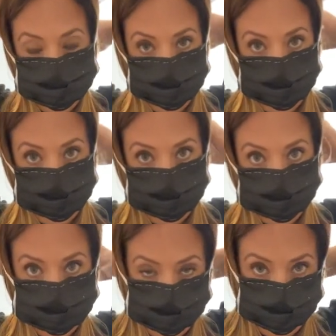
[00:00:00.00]

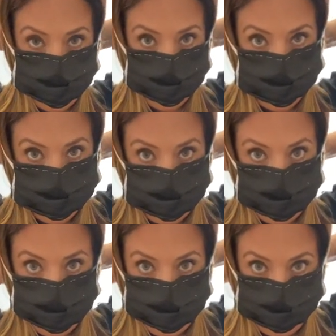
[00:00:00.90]
and
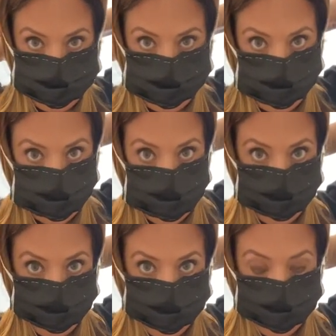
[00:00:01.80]
look into
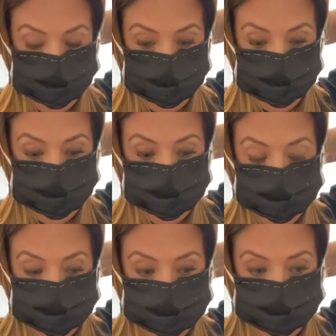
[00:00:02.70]
proper
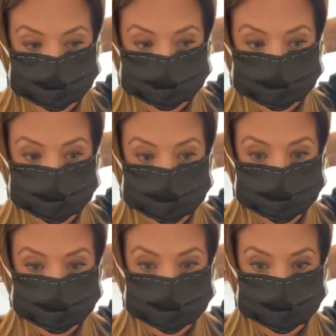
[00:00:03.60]

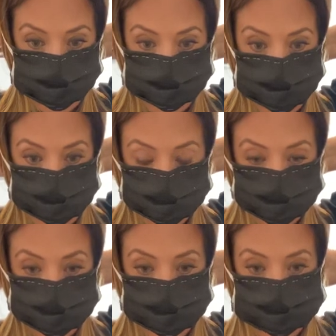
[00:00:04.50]
placement of the
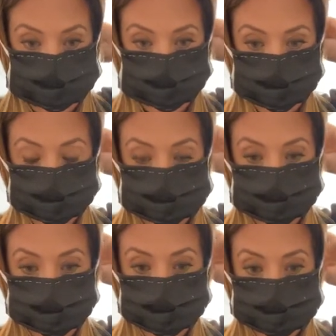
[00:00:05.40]
mask and
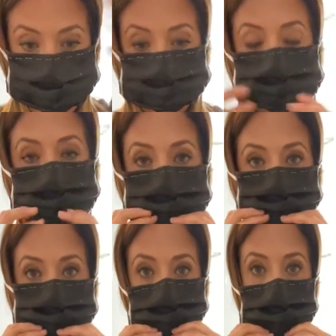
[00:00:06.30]
how to
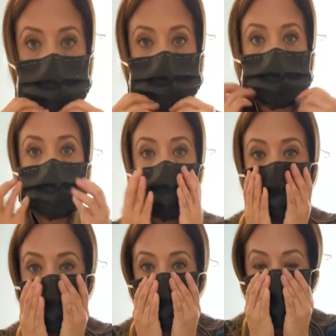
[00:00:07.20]
remove it
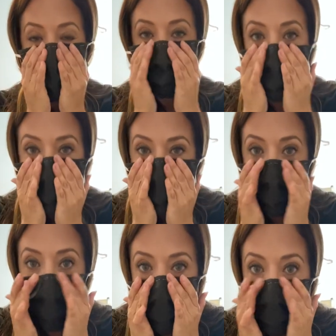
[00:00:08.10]
after you come
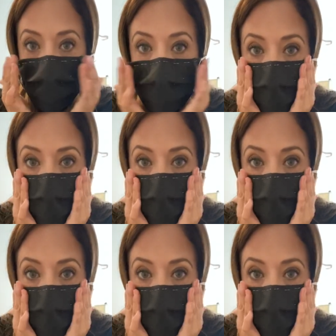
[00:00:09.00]
home,